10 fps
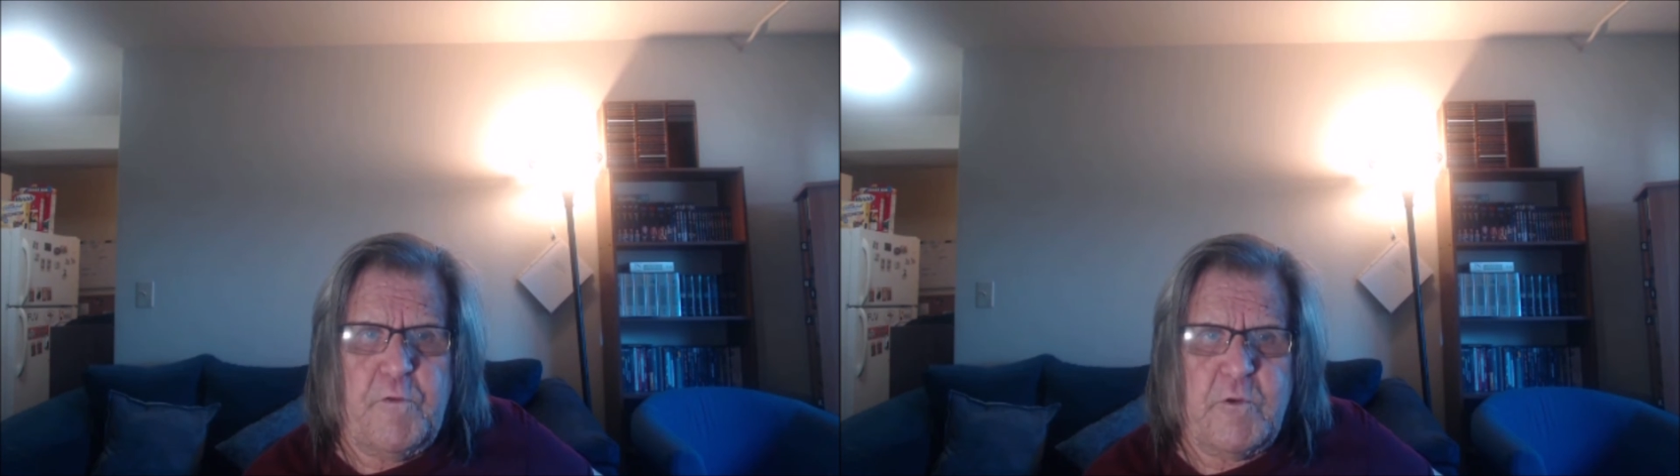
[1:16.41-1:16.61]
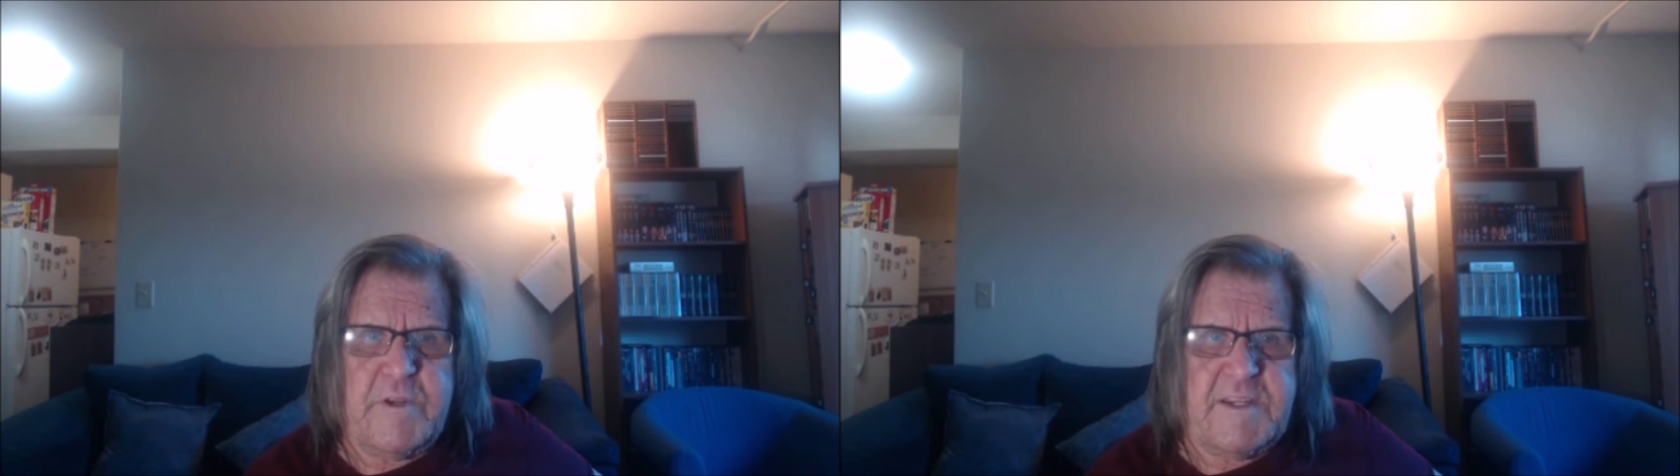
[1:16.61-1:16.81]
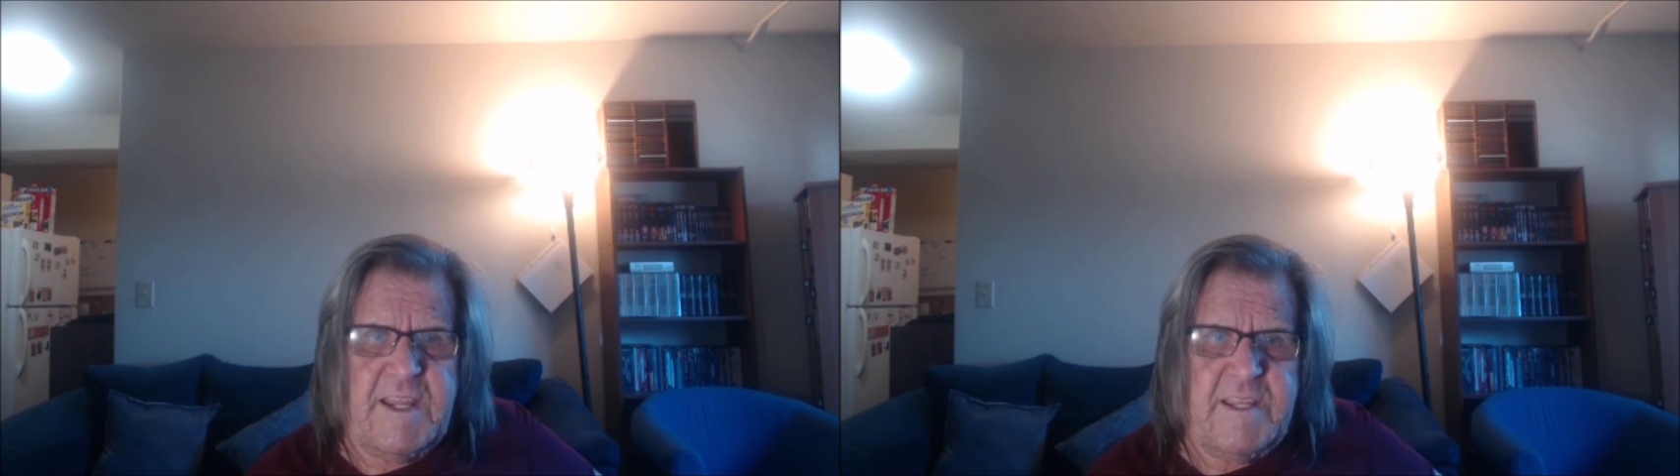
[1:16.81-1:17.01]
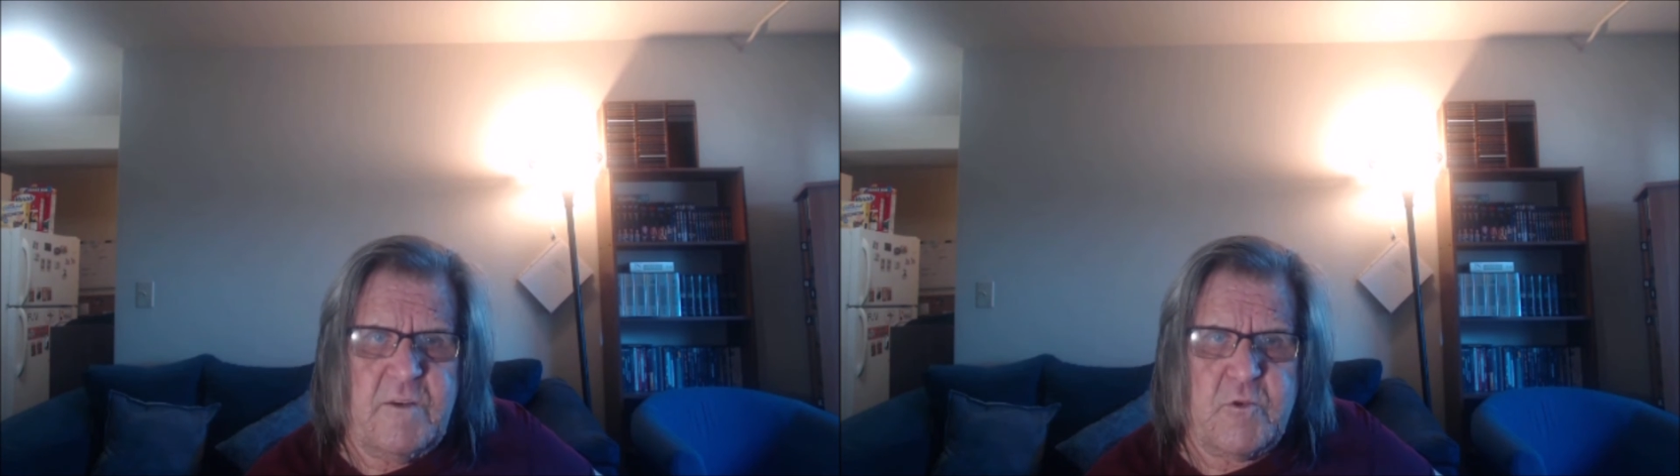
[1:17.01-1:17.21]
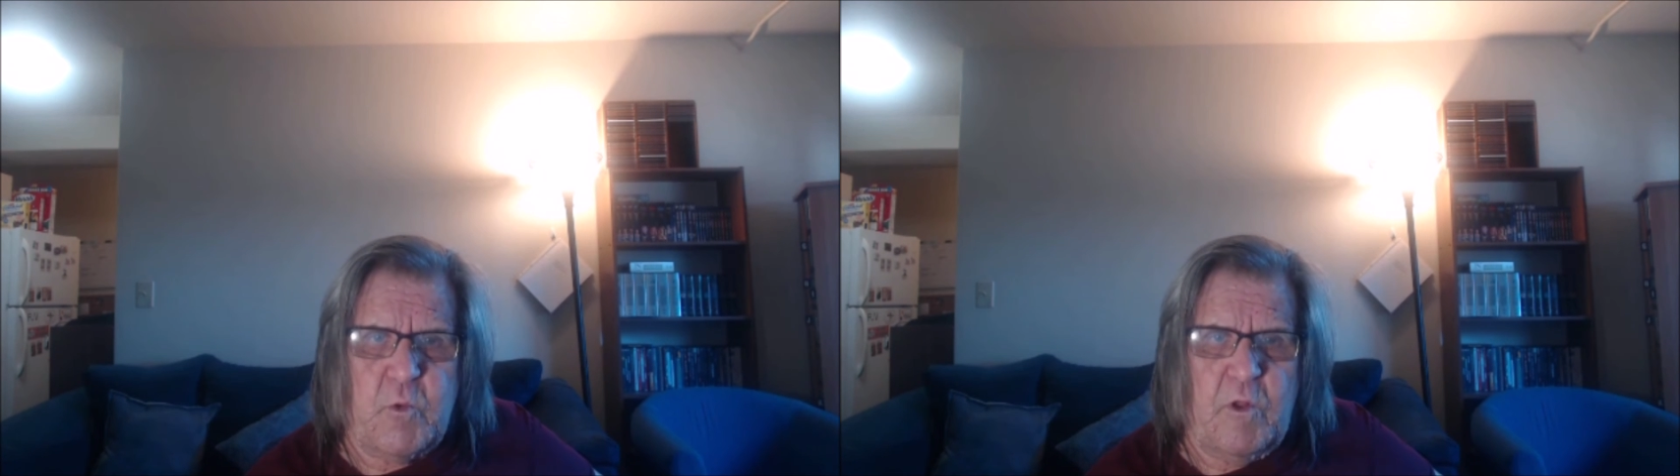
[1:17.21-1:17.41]
for a 10
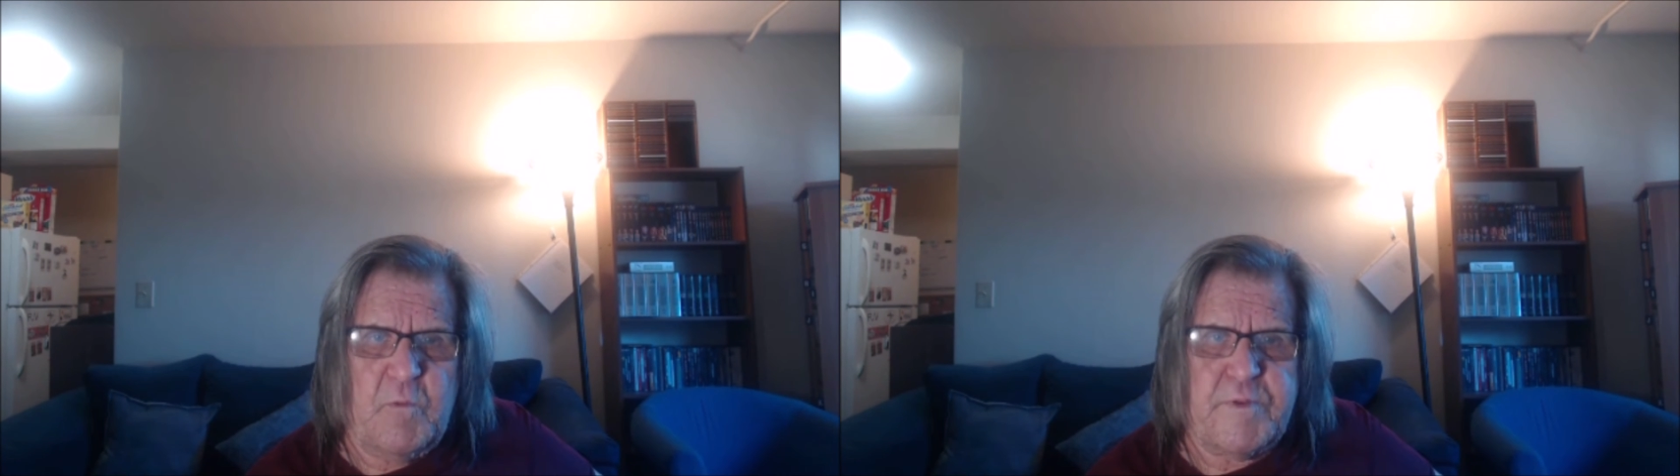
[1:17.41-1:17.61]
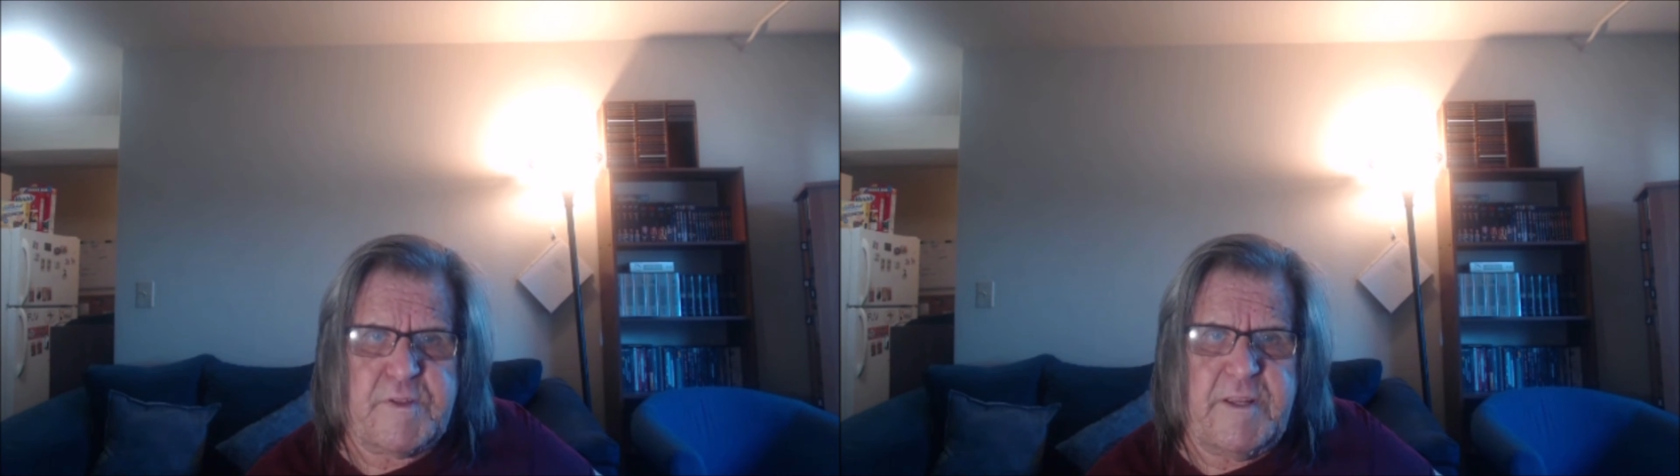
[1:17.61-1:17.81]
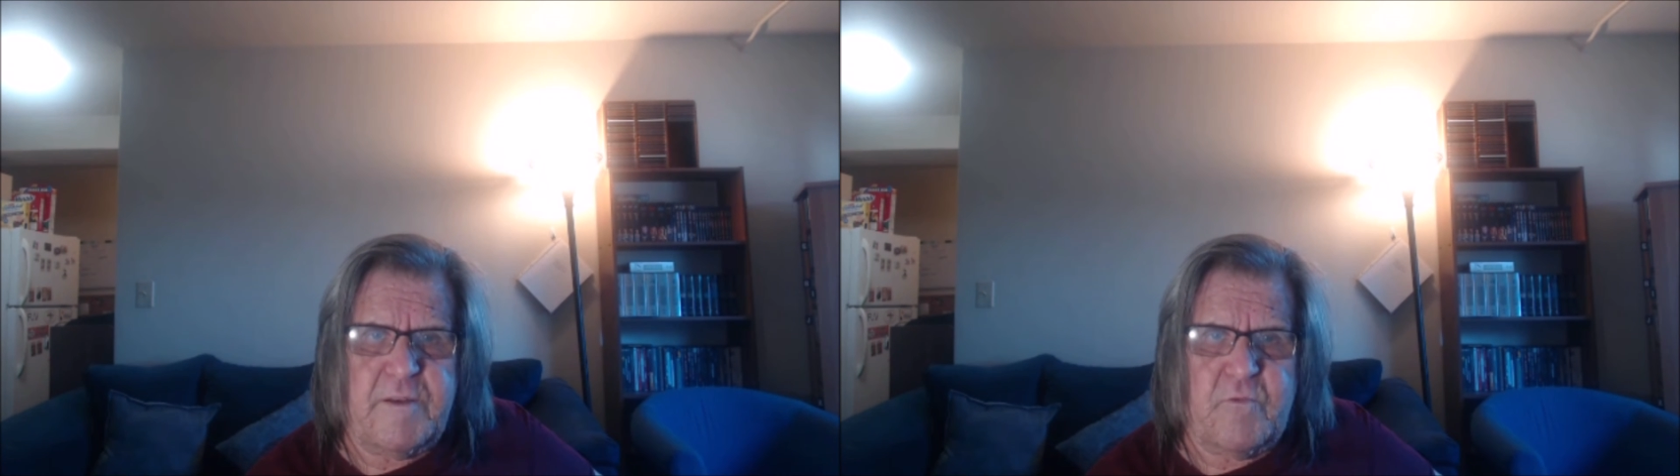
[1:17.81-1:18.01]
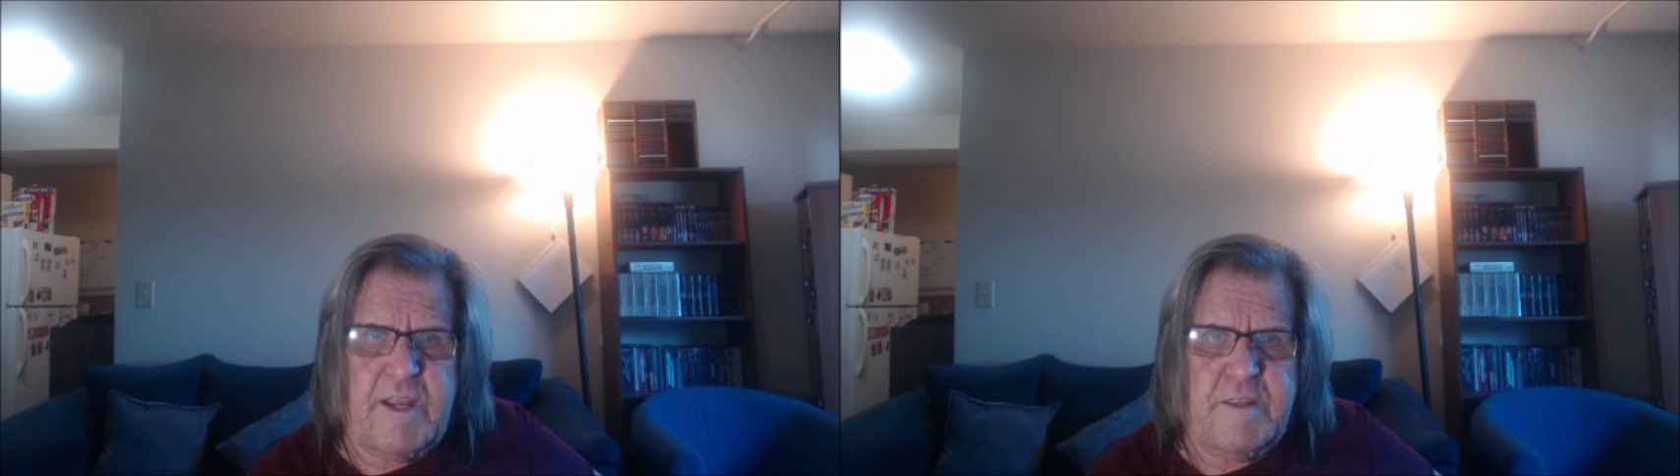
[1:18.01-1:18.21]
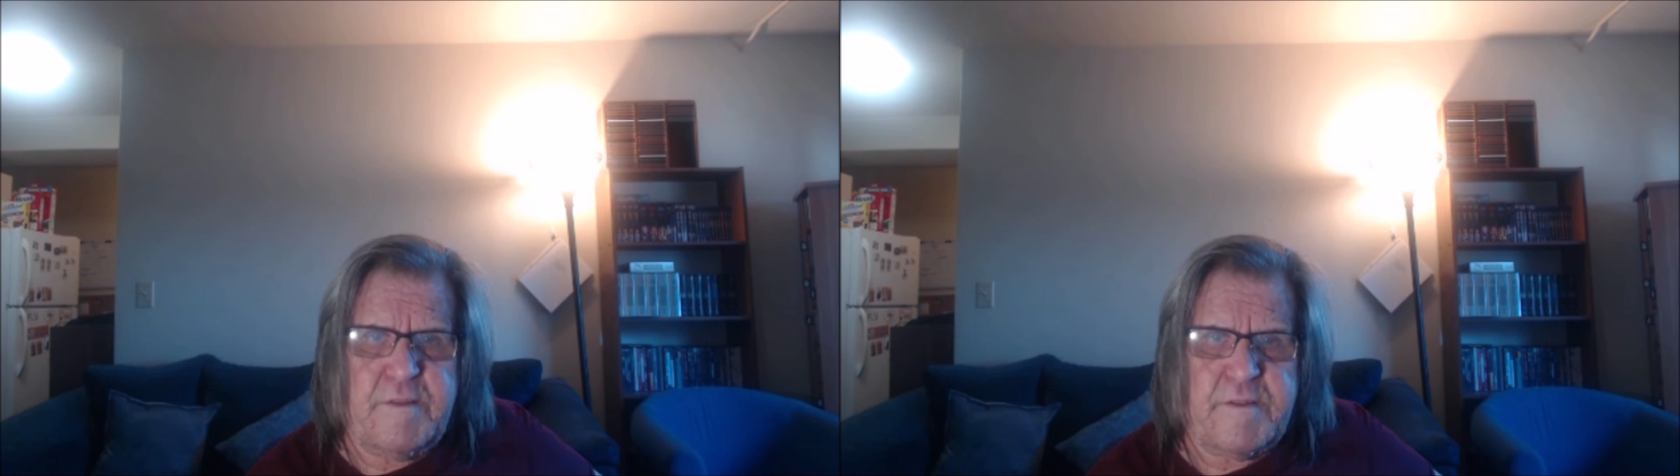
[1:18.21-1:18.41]
or 12%
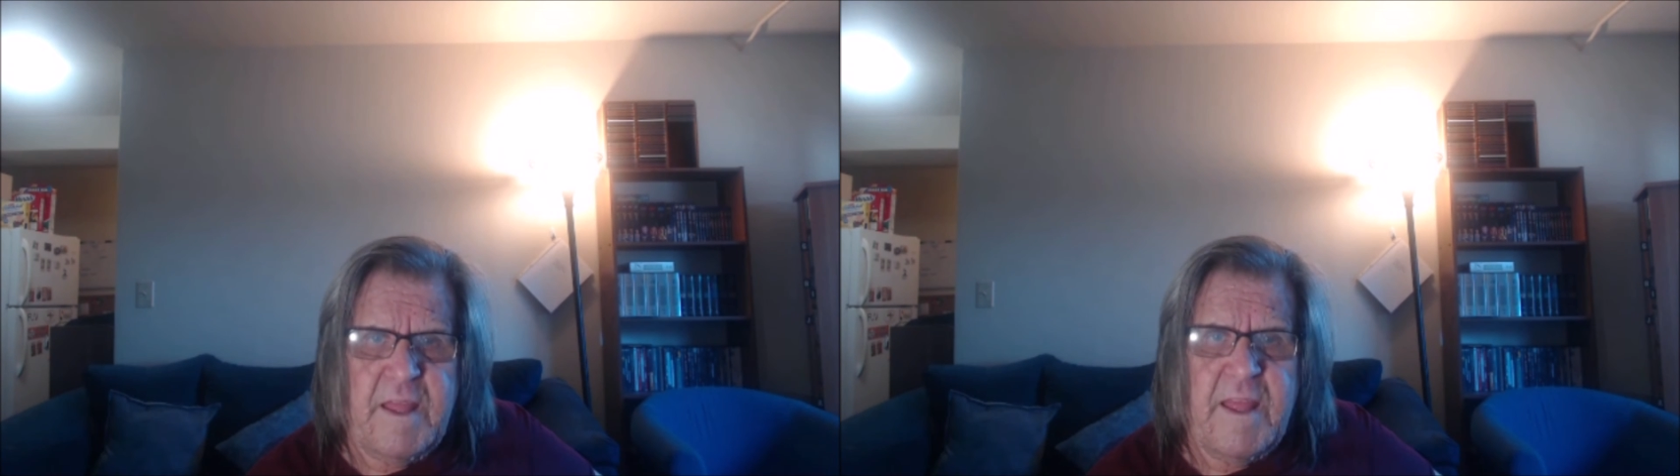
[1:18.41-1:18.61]
raise,